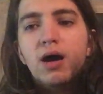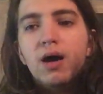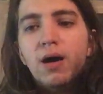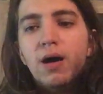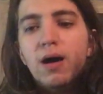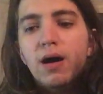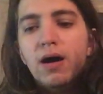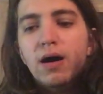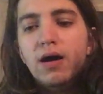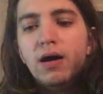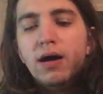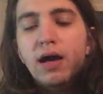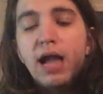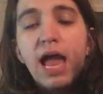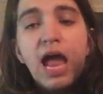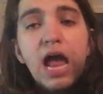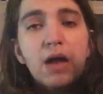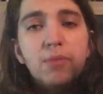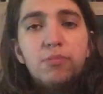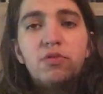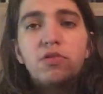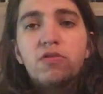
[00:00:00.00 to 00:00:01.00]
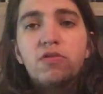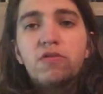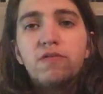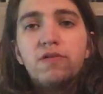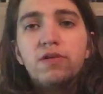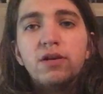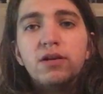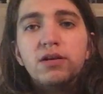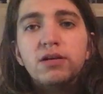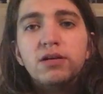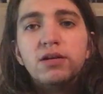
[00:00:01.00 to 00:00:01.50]
uh,
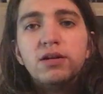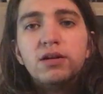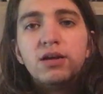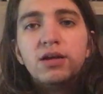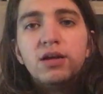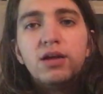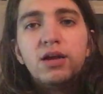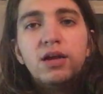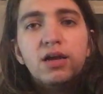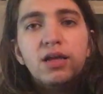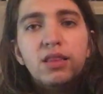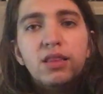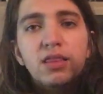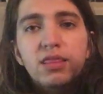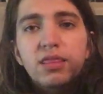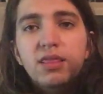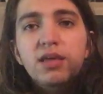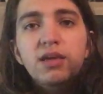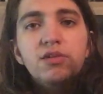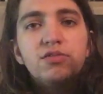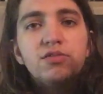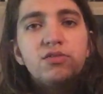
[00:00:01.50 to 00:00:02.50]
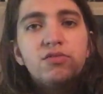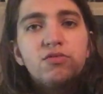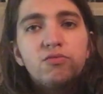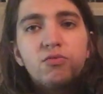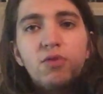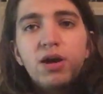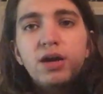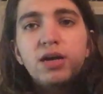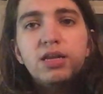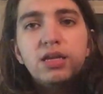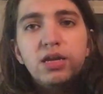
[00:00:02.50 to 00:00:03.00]
atmosphere. This
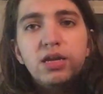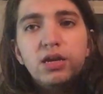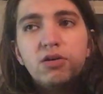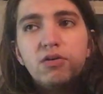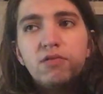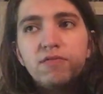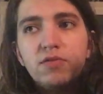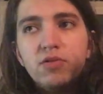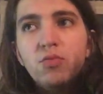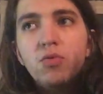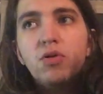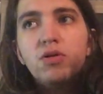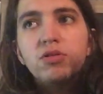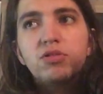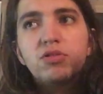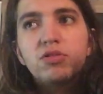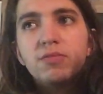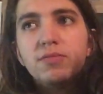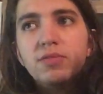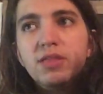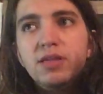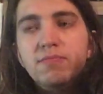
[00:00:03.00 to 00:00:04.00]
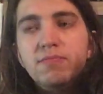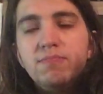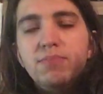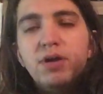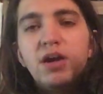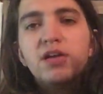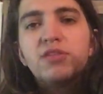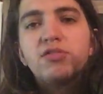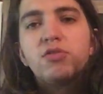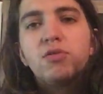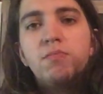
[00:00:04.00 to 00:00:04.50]
right here, if you want some of the
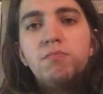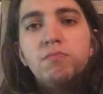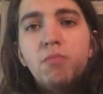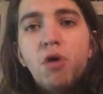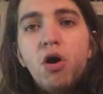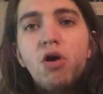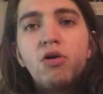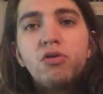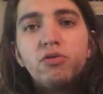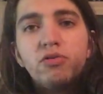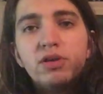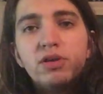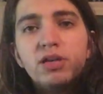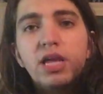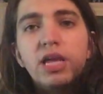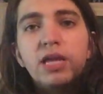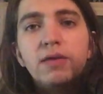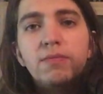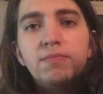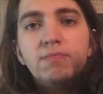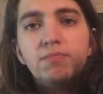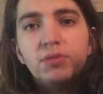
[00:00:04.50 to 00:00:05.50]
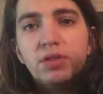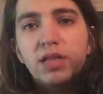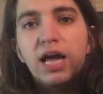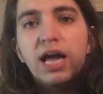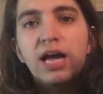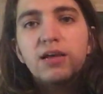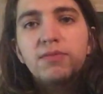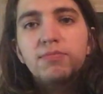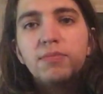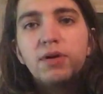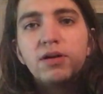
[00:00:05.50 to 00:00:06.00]
best modern day
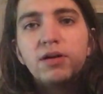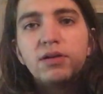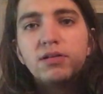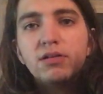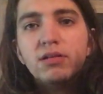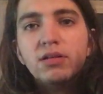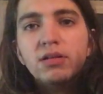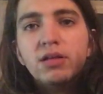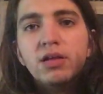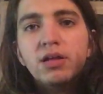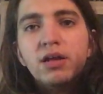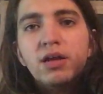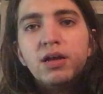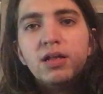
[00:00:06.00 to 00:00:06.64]
black metal